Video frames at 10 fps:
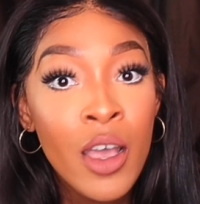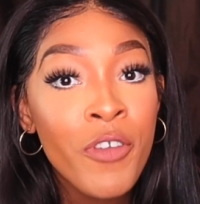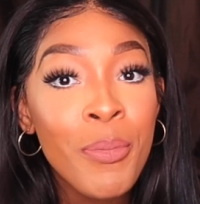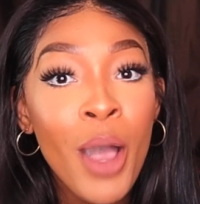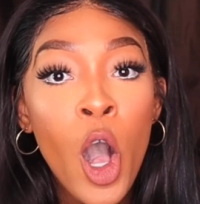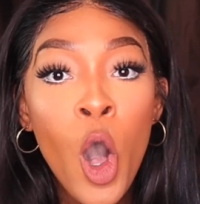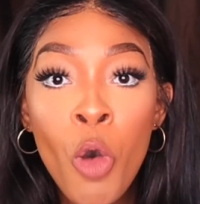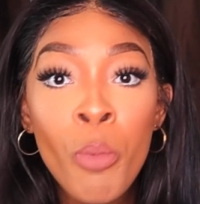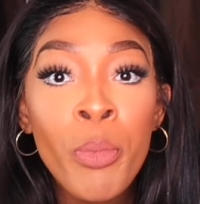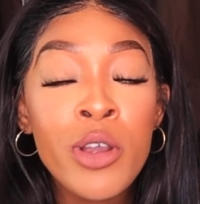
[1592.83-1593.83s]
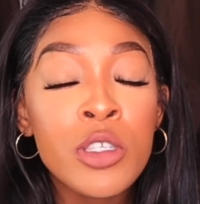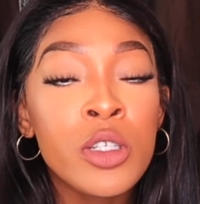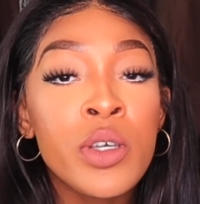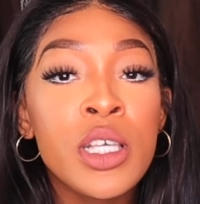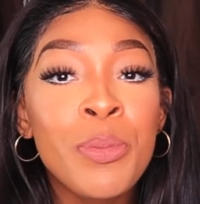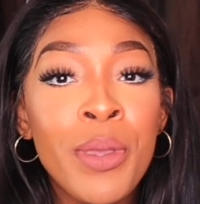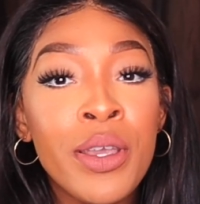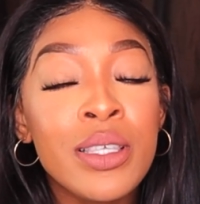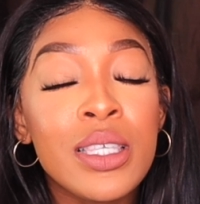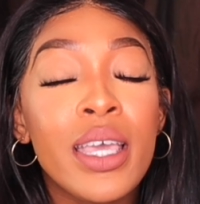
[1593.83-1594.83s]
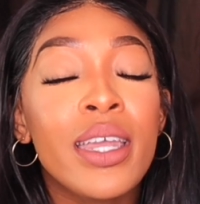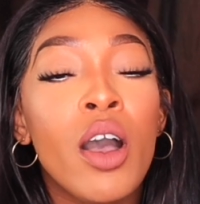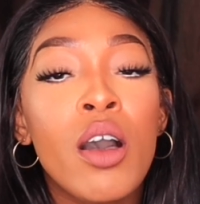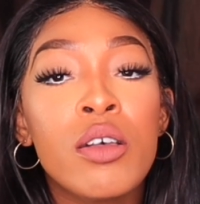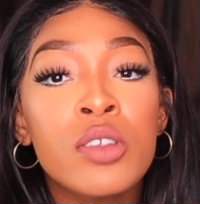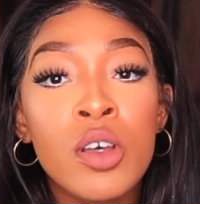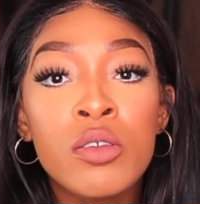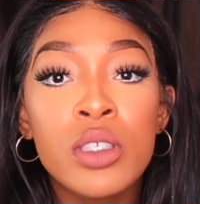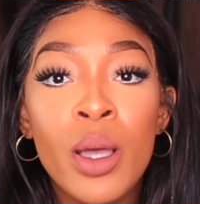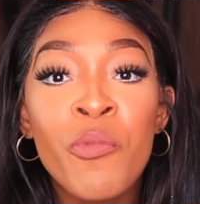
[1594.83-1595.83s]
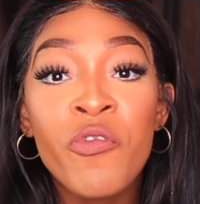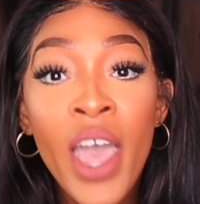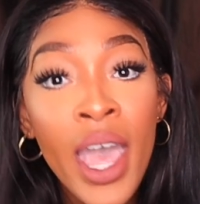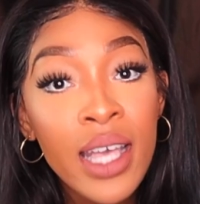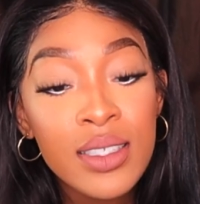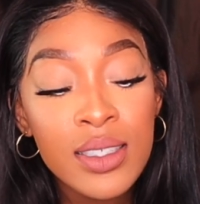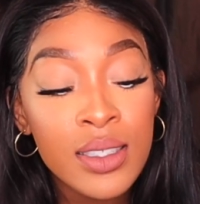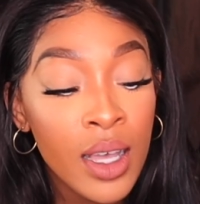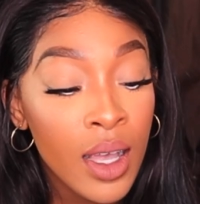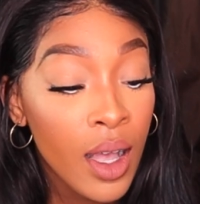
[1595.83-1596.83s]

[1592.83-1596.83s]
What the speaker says: from my own personal experience and also some facts.